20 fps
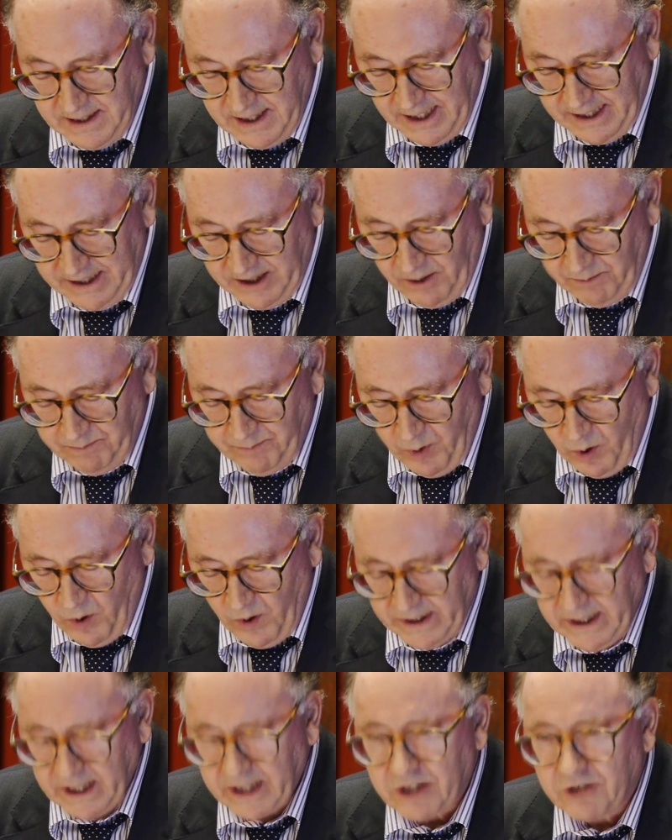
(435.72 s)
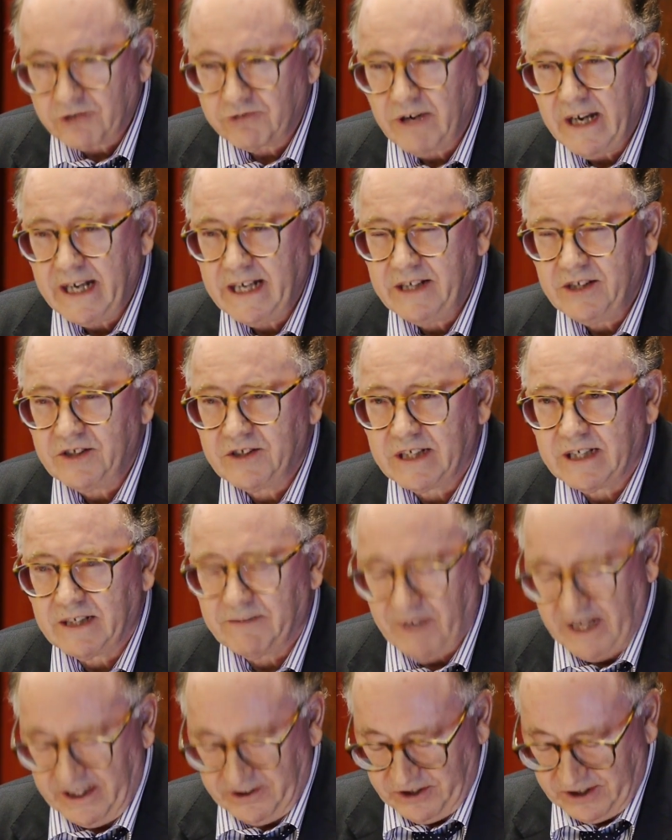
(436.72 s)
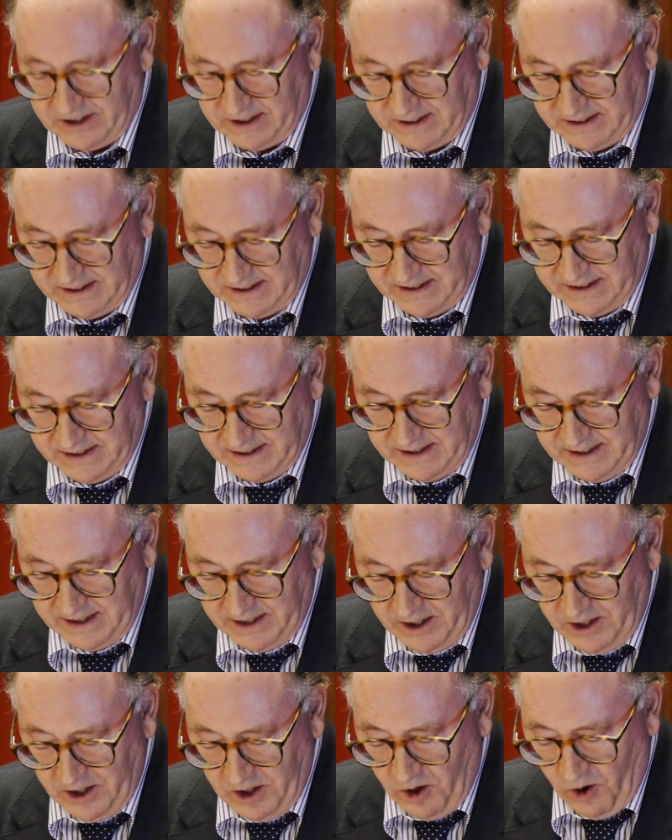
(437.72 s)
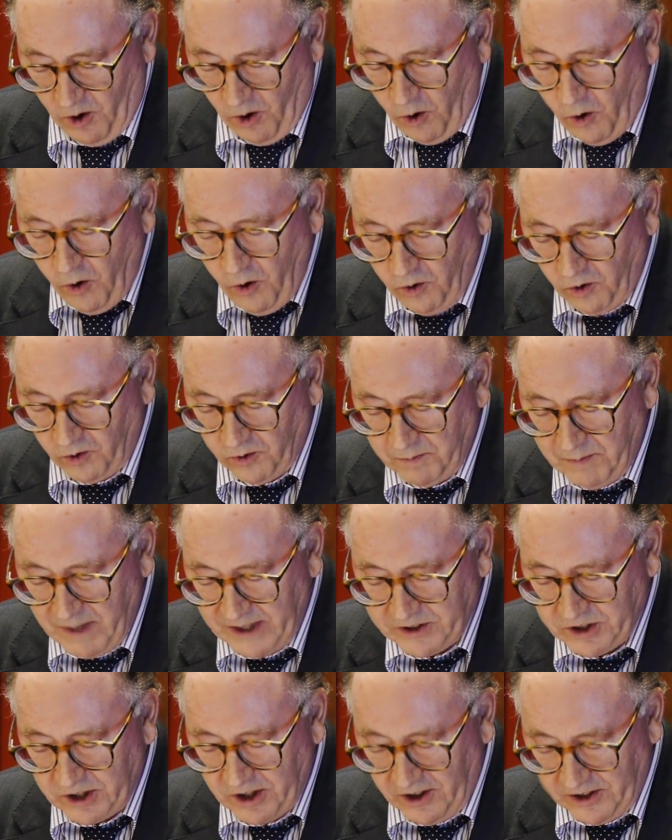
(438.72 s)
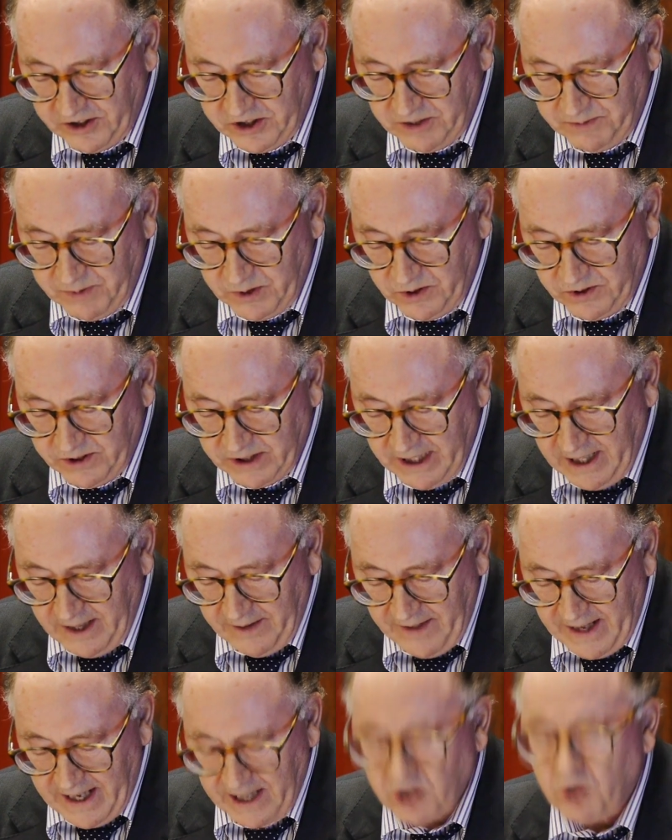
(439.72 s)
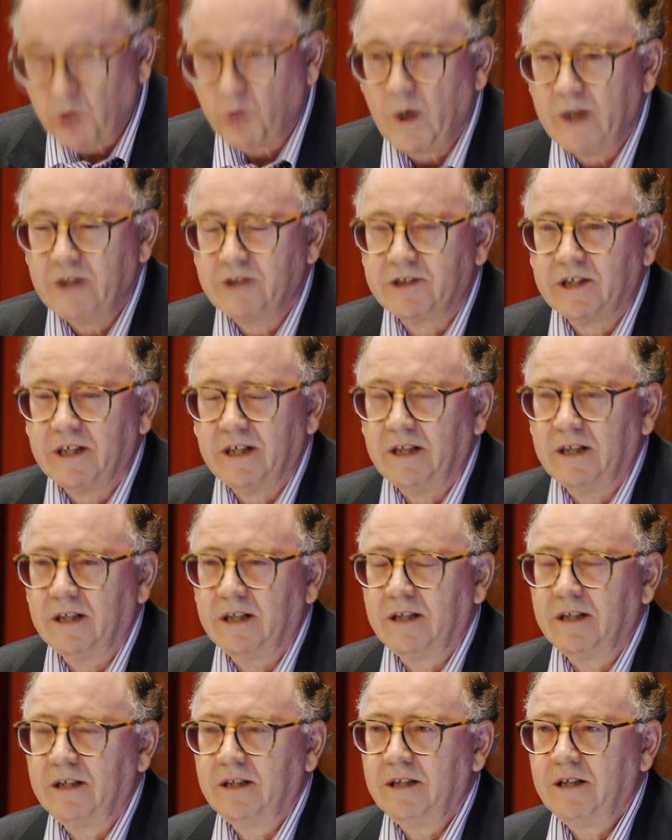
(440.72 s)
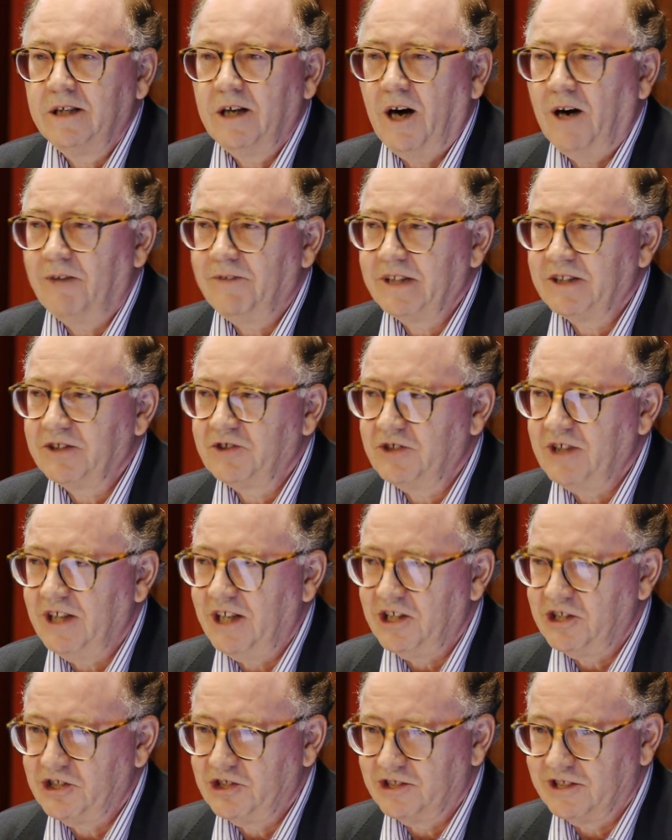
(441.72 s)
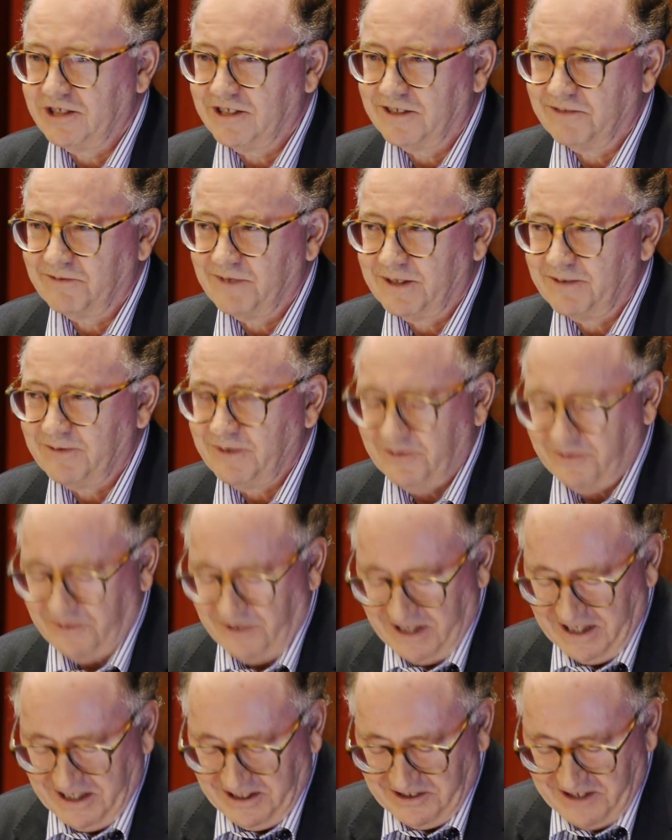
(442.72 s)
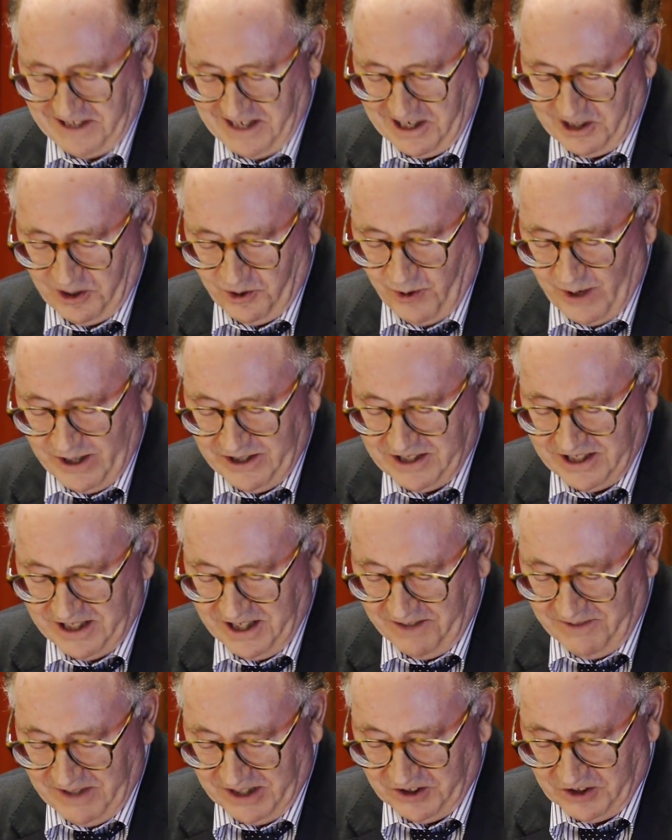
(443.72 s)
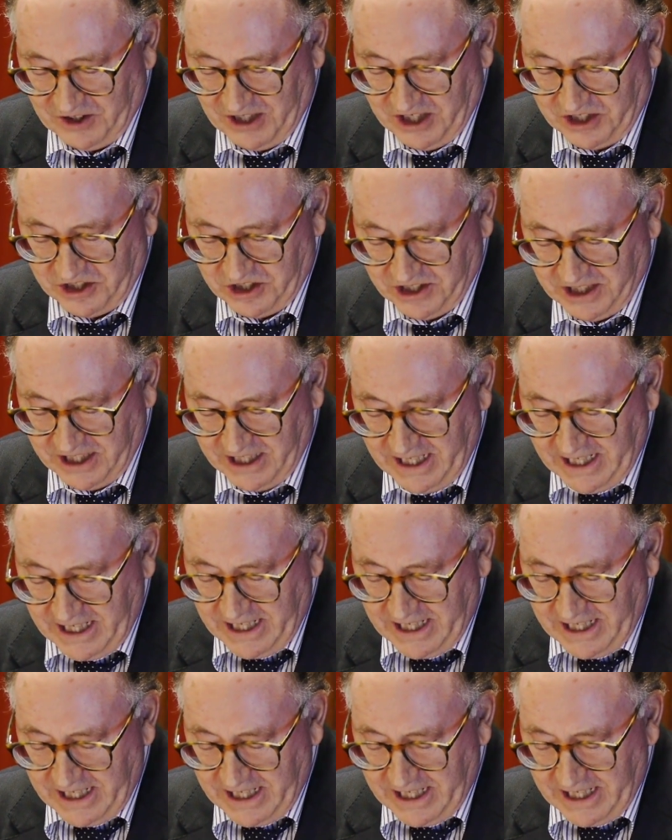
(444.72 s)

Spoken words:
and on board a crazy vessel, all must contribute their quota of exertion. Wonderful phrase, their quota of exertion.